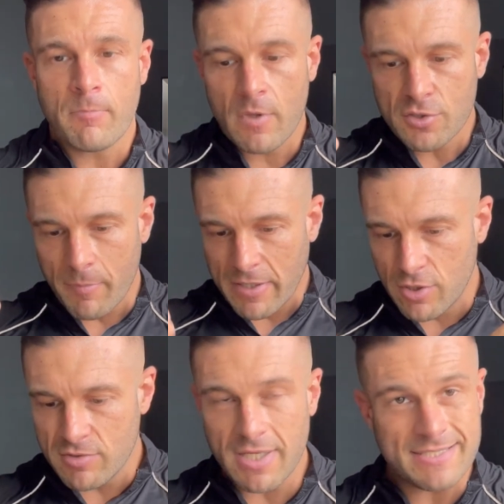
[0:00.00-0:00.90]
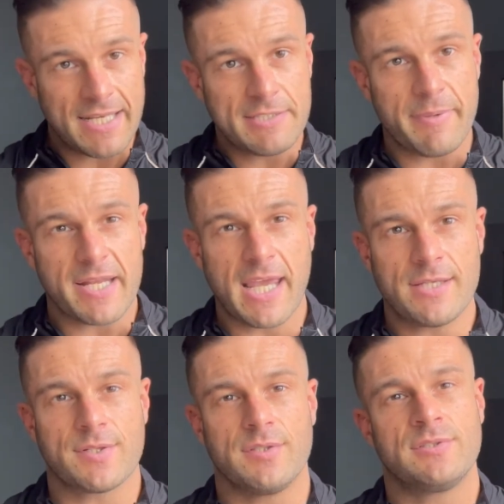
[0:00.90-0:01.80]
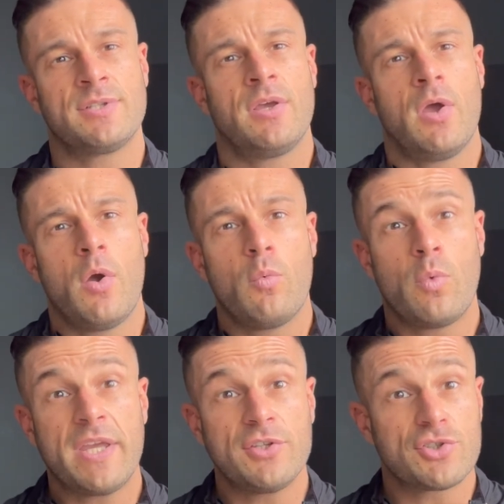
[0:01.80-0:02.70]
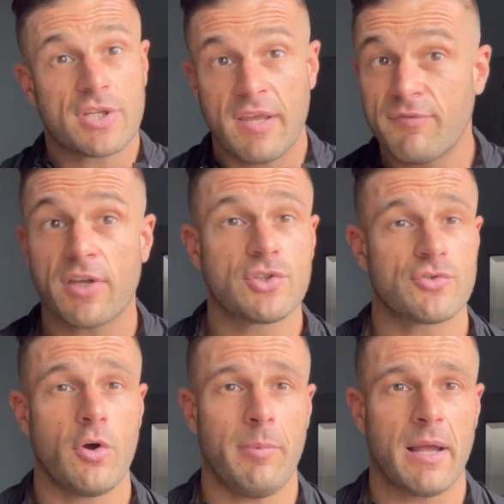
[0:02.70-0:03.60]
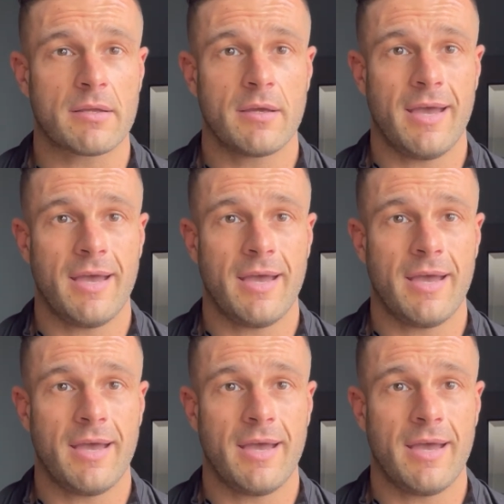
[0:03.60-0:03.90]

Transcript: So by utilizing these medications, we can just give the control back.